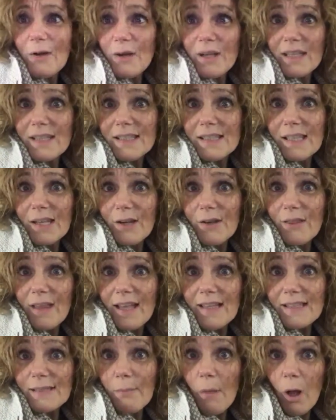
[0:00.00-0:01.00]
don't consider
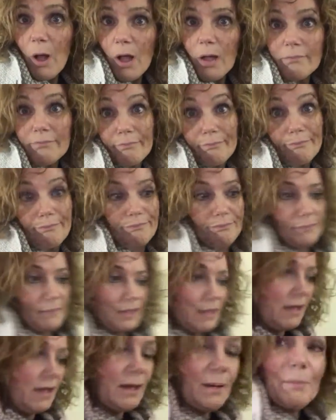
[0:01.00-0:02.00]
that small,
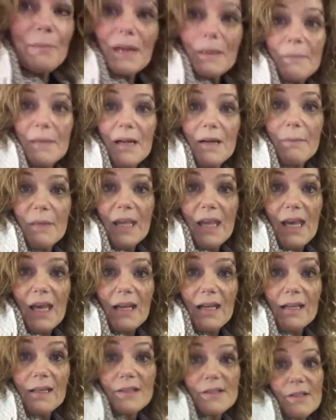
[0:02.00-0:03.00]
but I'm not a
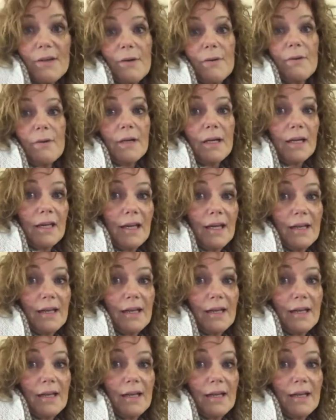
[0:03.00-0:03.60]
mechanic, so I